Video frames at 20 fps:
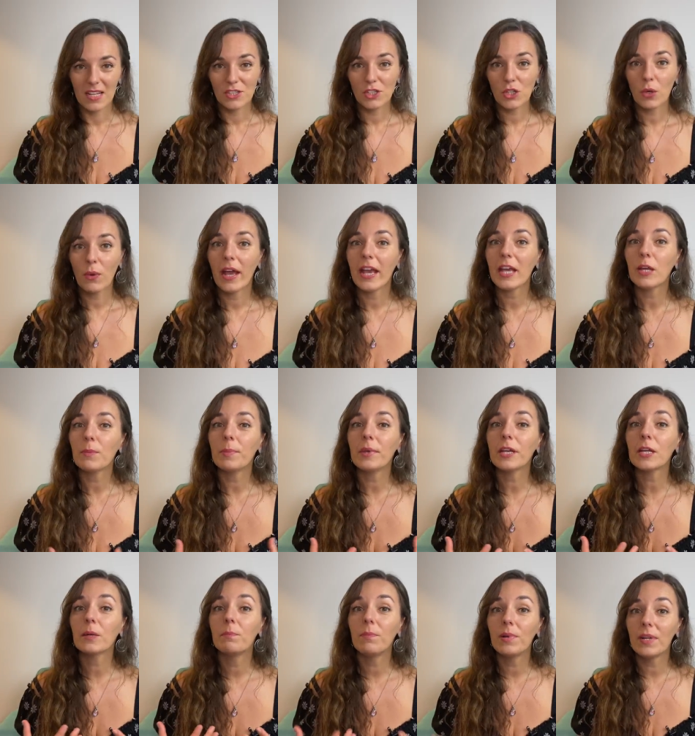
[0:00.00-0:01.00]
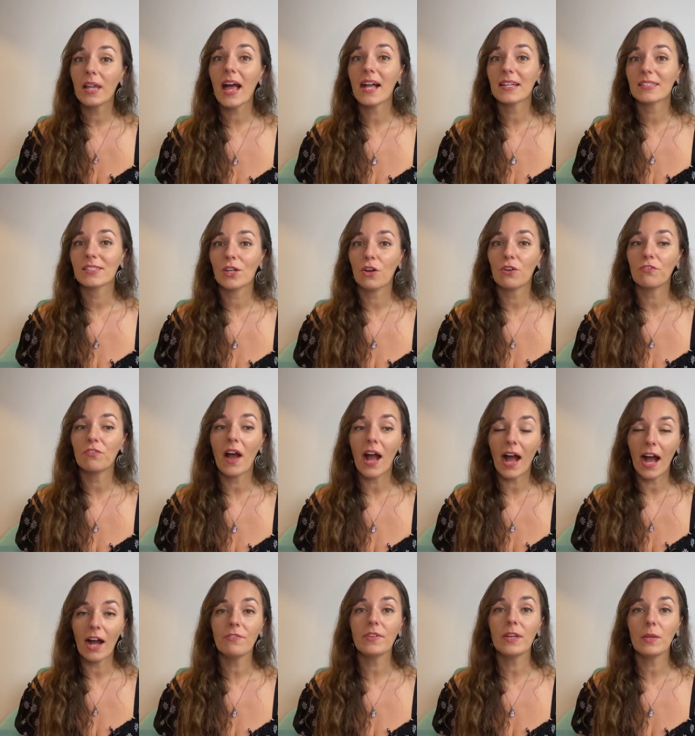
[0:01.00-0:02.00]
So a big plus of
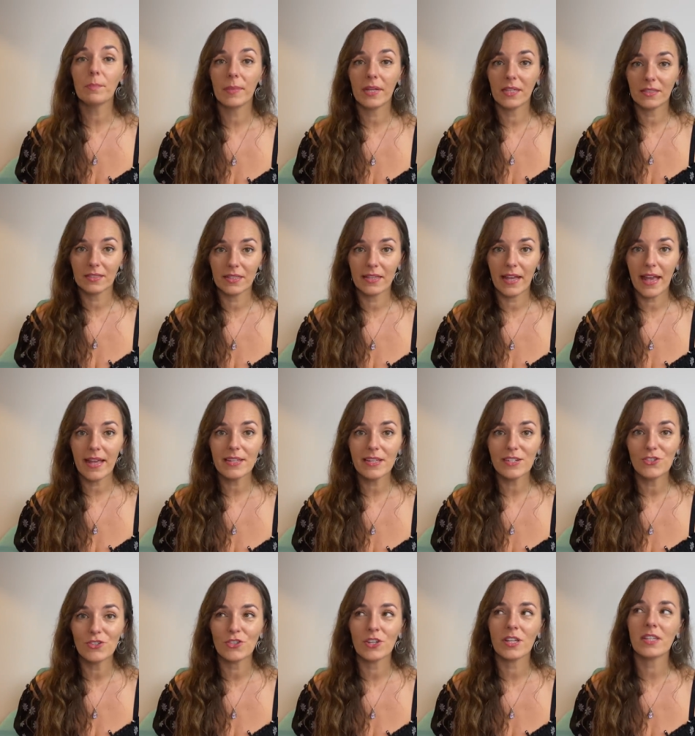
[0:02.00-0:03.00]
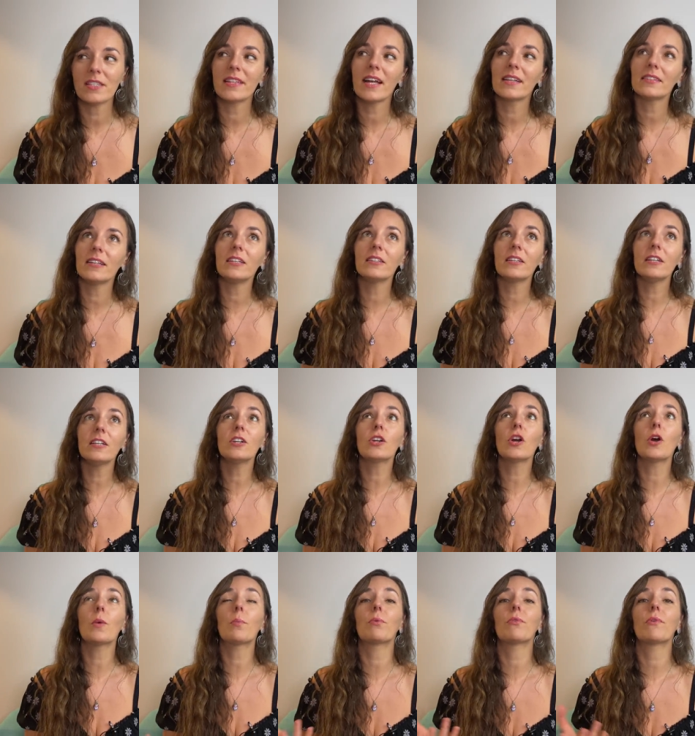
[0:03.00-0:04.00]
having big dick energy is that it
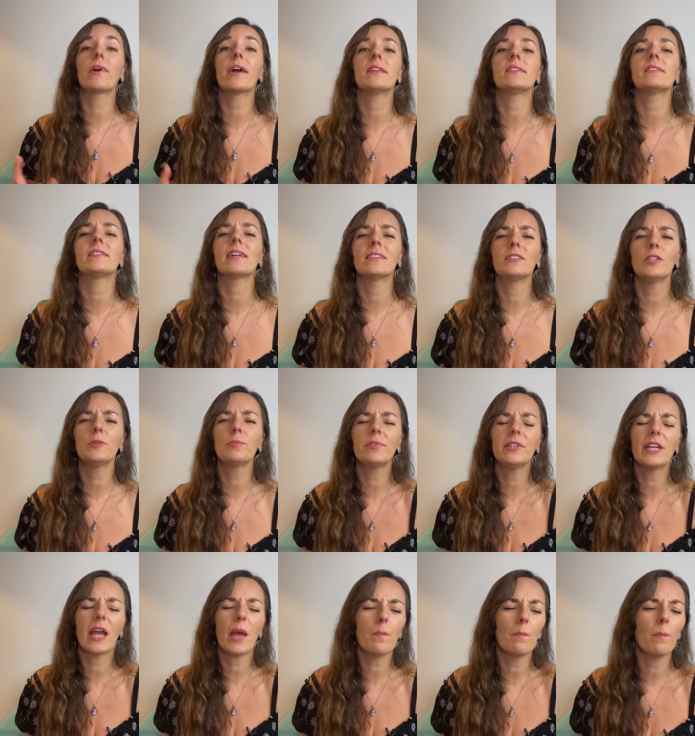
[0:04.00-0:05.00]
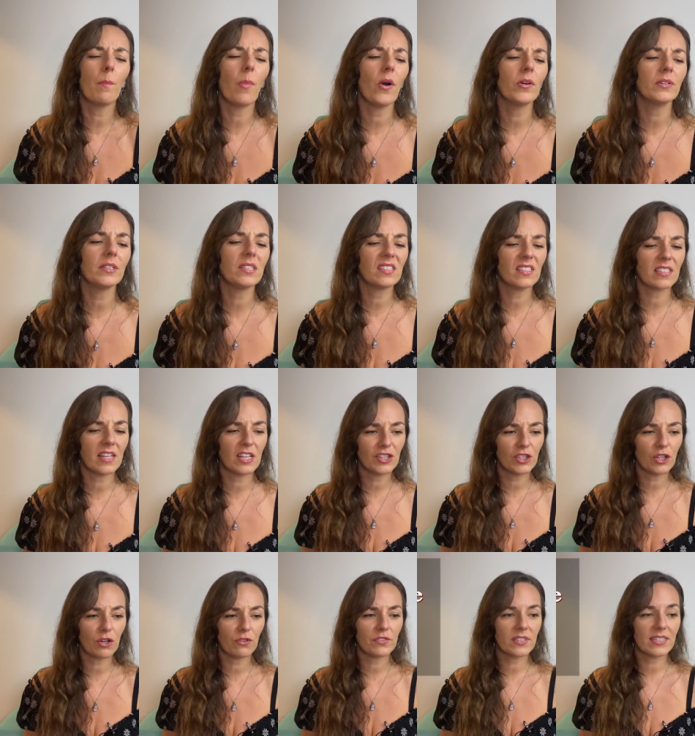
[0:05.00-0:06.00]
incorporates that deeply embodied sense
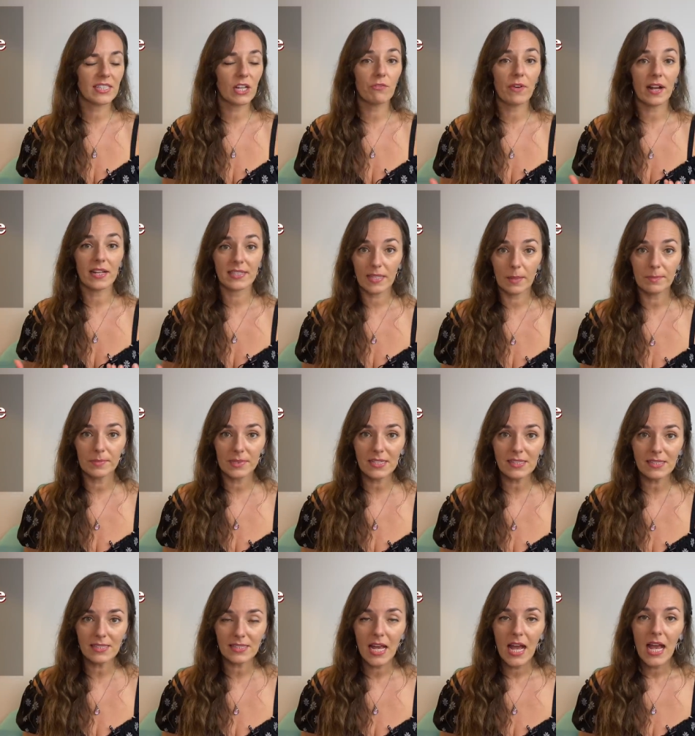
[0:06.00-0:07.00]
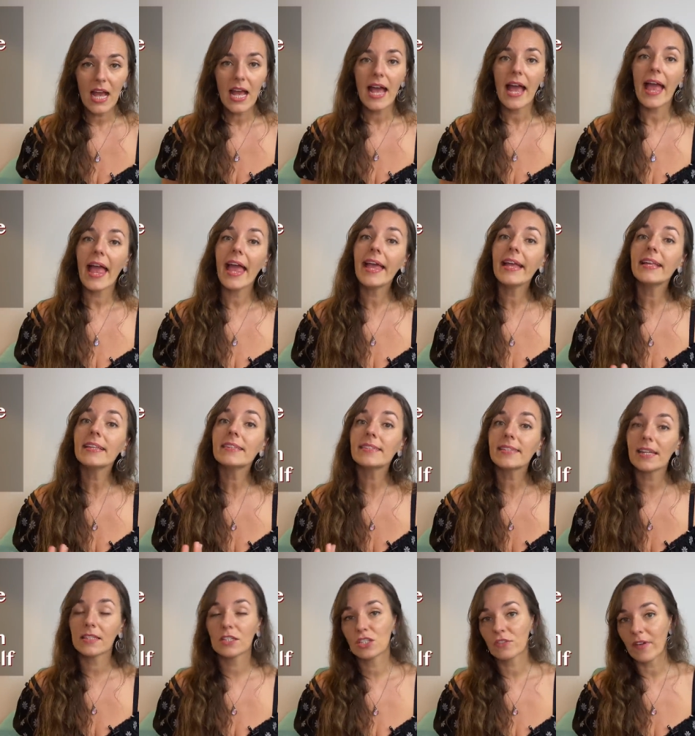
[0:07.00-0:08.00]
of self-acceptance and
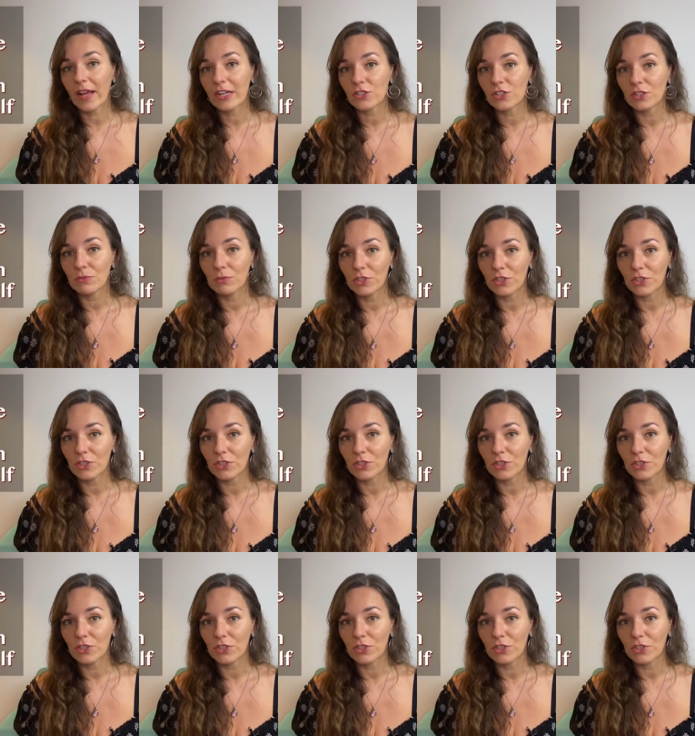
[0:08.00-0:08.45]
satisfaction with